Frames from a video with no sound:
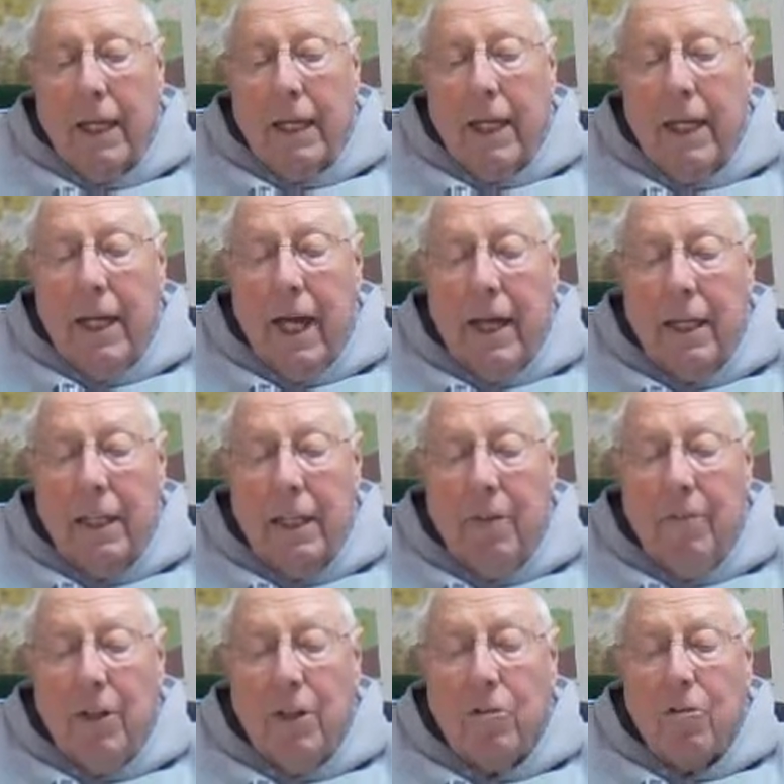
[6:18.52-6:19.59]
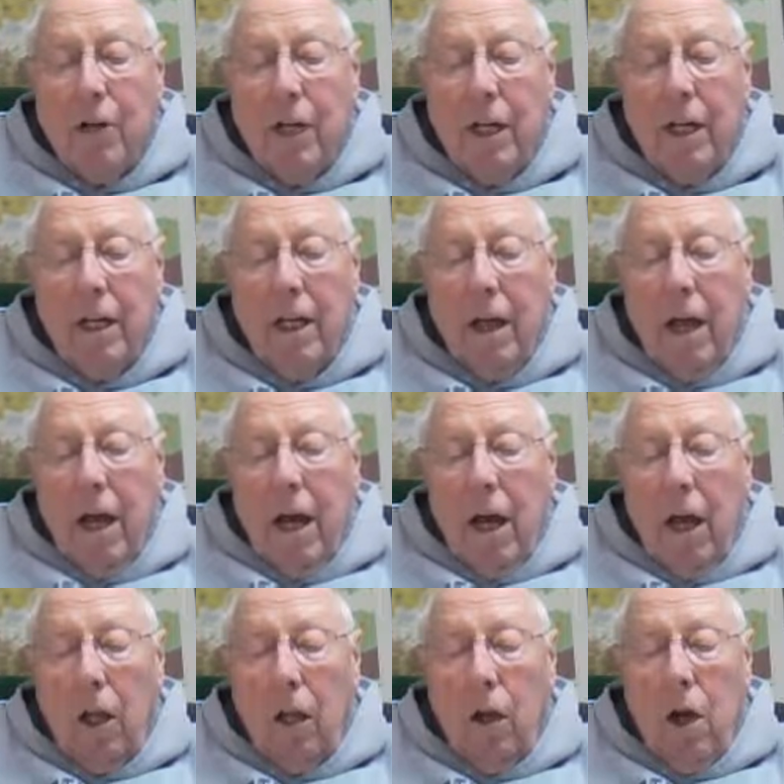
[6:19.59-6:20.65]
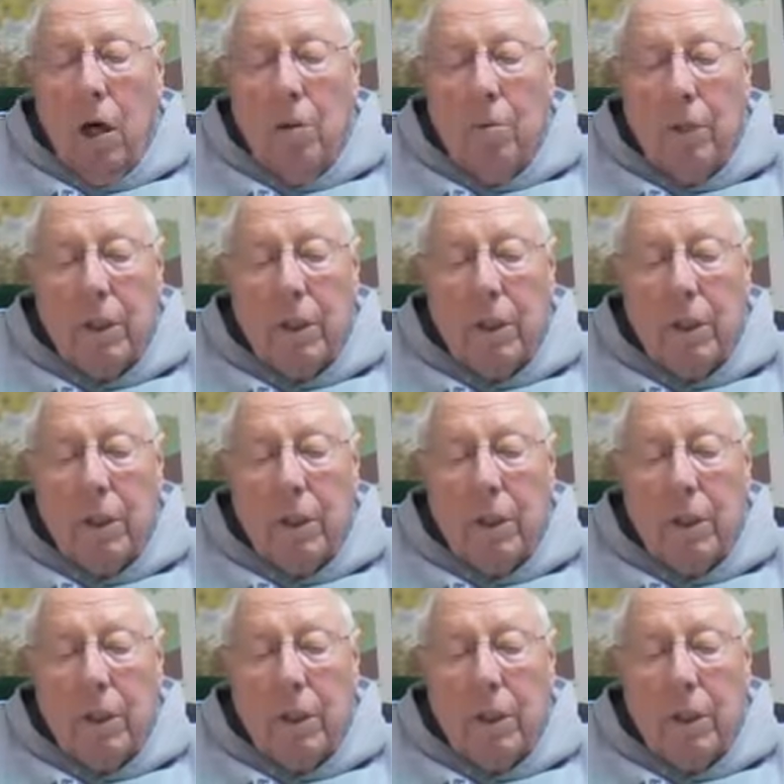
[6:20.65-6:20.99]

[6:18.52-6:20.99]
The 9th Infantry, along